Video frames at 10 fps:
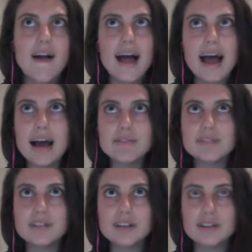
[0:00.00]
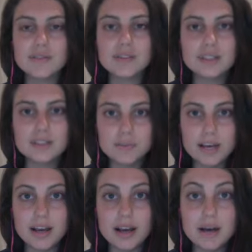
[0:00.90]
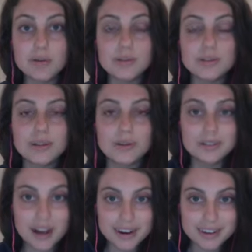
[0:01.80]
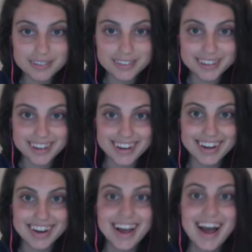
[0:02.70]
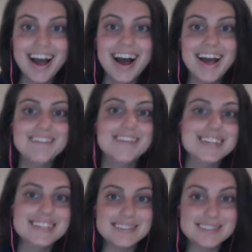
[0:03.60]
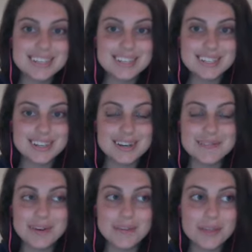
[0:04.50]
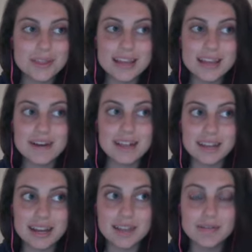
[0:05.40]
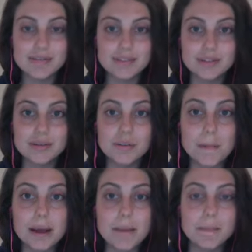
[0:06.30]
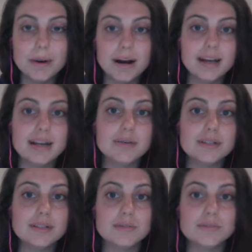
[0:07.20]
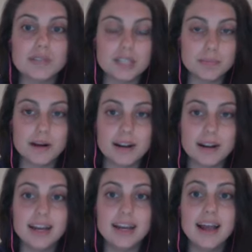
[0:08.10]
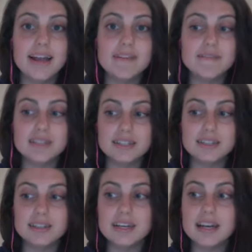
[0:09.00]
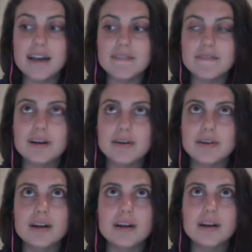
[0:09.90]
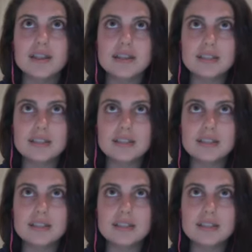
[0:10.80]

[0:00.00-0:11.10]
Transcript: after the first week, I was so tired of cooking. I wasn't even sure about if I liked the food, but my body was responding, and physically I felt this